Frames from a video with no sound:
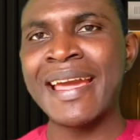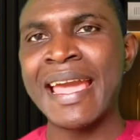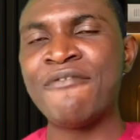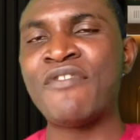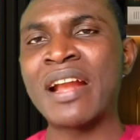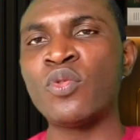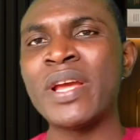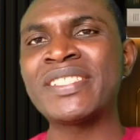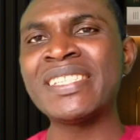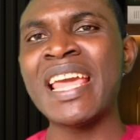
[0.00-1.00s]

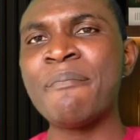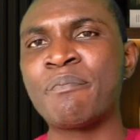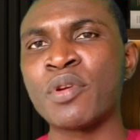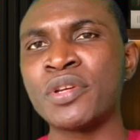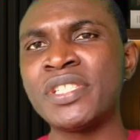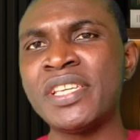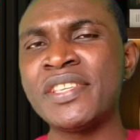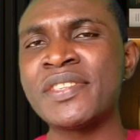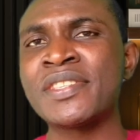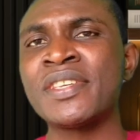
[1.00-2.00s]
evaluating
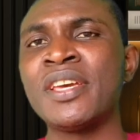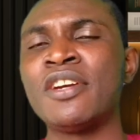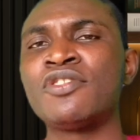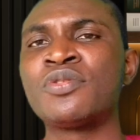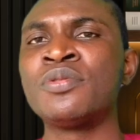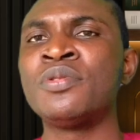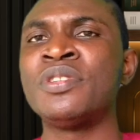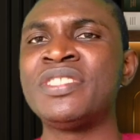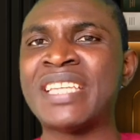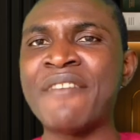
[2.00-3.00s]
employees to
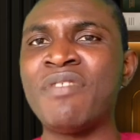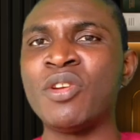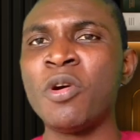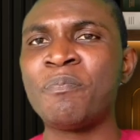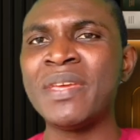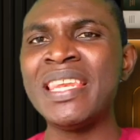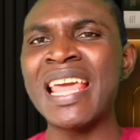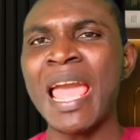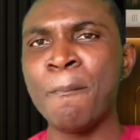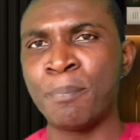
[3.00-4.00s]
developing
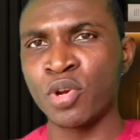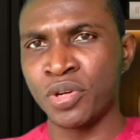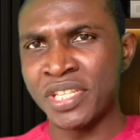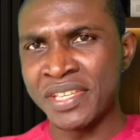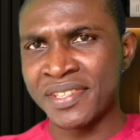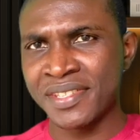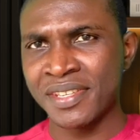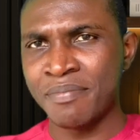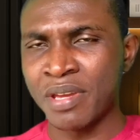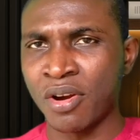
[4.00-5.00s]
employees,
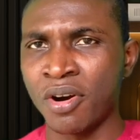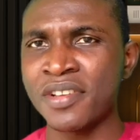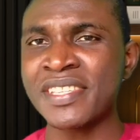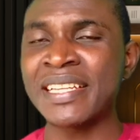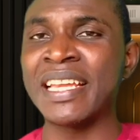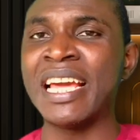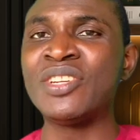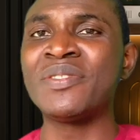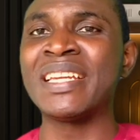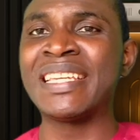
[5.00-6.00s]
because at the end
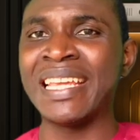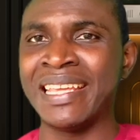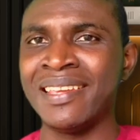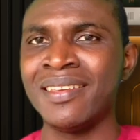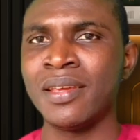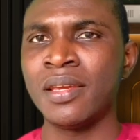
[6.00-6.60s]
of the day,